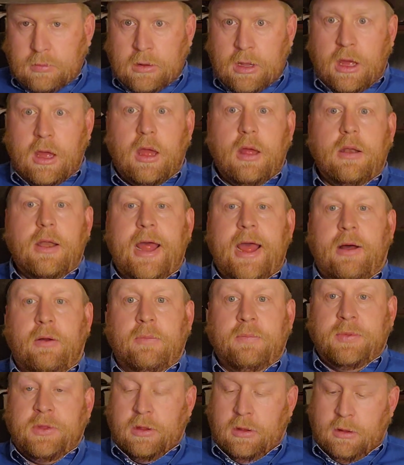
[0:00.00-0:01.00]
Now,
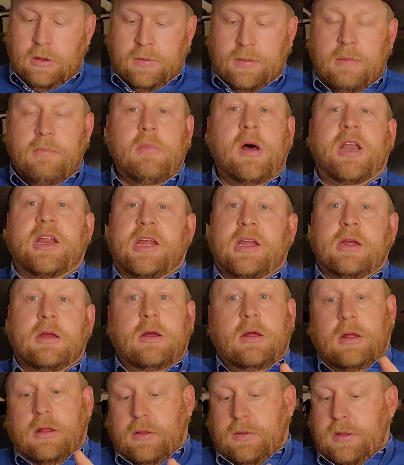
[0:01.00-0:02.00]
the money,
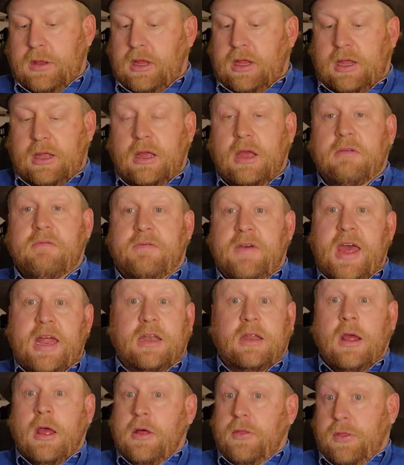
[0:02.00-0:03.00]
the event,
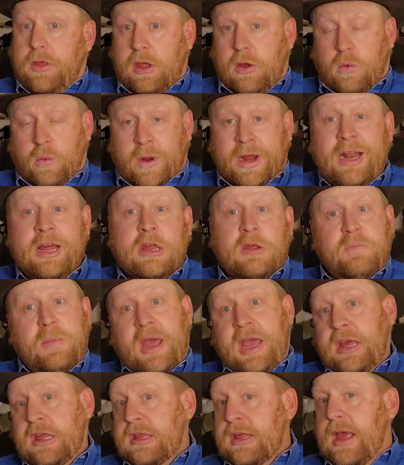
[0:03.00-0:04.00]
the arena
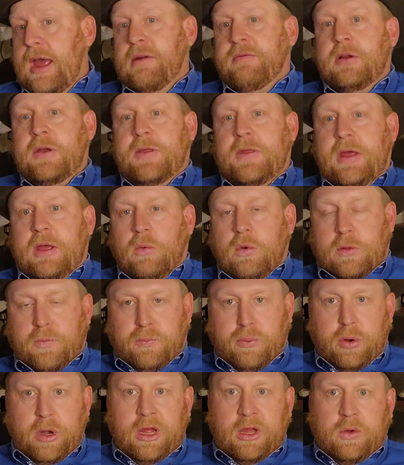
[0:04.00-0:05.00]
space, everything was
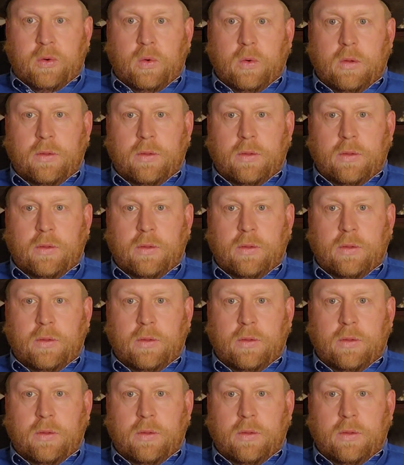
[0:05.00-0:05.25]
pretty cool.